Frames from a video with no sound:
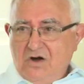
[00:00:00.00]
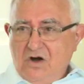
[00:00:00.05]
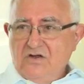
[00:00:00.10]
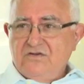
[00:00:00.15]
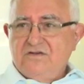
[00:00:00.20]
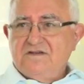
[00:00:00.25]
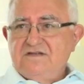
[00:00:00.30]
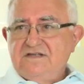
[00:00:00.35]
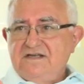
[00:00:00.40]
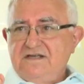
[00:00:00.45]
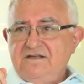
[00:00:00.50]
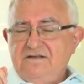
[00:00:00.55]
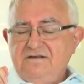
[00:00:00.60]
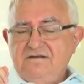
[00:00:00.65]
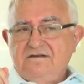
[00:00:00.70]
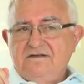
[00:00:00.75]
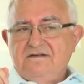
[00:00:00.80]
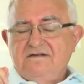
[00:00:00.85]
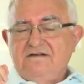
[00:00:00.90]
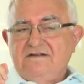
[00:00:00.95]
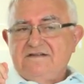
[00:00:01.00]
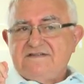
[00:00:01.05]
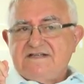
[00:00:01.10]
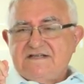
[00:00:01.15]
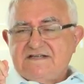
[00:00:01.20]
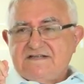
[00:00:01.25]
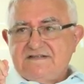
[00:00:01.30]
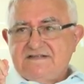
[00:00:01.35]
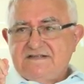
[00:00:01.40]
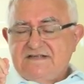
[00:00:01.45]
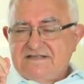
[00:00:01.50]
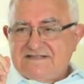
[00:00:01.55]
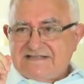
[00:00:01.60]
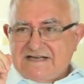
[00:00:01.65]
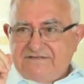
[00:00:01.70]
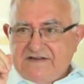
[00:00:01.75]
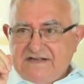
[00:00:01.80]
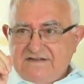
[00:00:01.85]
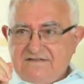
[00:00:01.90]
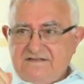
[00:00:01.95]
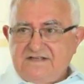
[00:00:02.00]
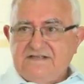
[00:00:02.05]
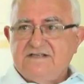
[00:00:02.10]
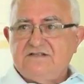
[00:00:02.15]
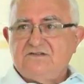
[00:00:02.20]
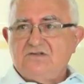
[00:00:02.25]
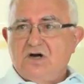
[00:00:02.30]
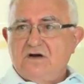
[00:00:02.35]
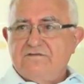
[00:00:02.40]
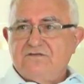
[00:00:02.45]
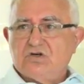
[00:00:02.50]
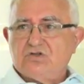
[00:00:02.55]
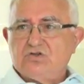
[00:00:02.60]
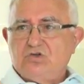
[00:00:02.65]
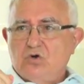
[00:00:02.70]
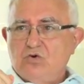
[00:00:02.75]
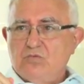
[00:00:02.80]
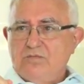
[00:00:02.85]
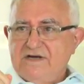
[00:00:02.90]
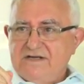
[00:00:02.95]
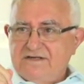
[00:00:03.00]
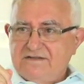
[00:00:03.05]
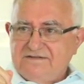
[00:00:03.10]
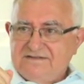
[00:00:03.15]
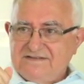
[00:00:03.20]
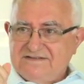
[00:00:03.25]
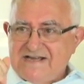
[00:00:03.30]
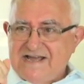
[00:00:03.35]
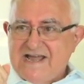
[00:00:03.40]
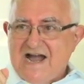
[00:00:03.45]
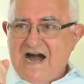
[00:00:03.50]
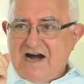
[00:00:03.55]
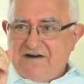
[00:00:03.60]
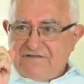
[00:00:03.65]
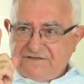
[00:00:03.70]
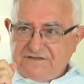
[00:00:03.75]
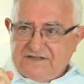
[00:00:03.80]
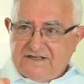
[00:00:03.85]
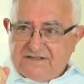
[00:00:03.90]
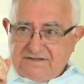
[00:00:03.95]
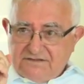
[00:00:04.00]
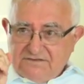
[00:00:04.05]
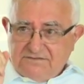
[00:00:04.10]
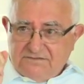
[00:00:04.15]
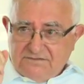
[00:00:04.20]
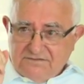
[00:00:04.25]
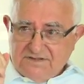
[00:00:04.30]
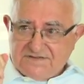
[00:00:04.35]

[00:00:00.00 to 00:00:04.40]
On the 17th of October, the day after,